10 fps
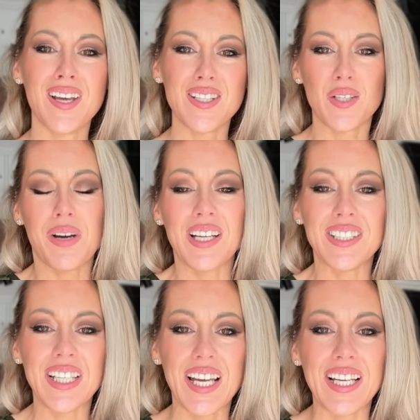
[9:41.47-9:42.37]
So at
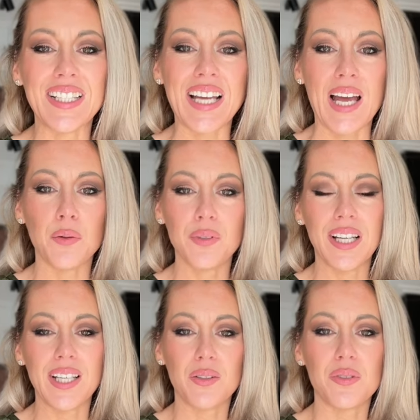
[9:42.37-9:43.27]
the end, I would
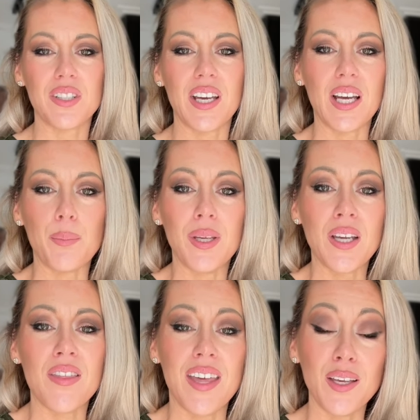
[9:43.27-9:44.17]
like to say a
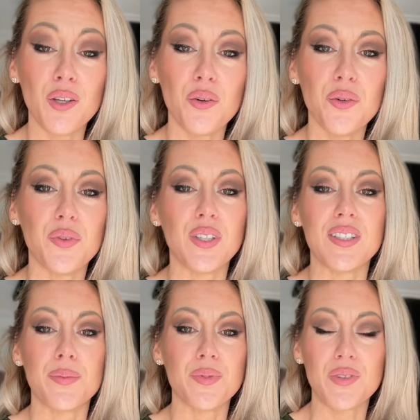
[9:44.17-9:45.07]
big thank you for the
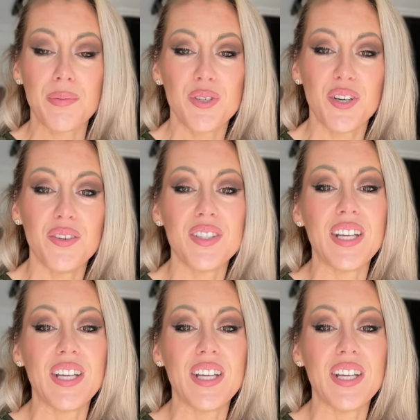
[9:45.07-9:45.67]
subscriptions,